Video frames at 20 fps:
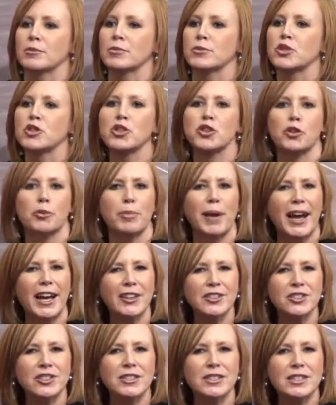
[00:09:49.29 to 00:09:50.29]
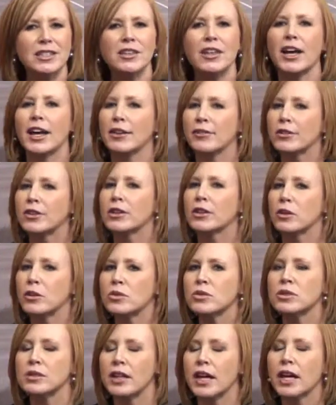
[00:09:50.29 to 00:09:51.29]
to your passions in life, and
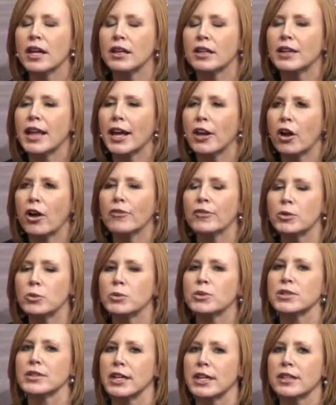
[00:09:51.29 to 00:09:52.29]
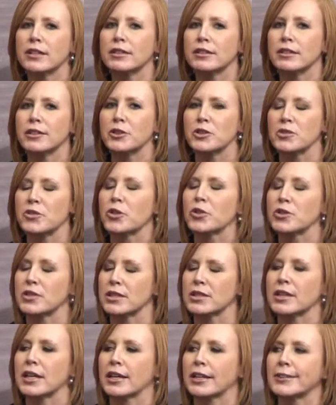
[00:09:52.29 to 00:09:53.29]
those that often will set those folks
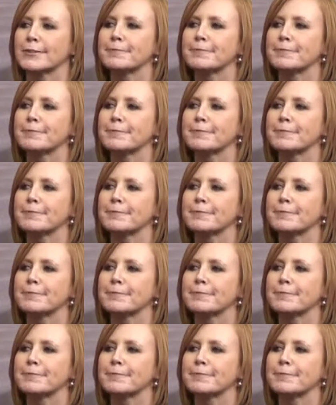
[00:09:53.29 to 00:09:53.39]
aside.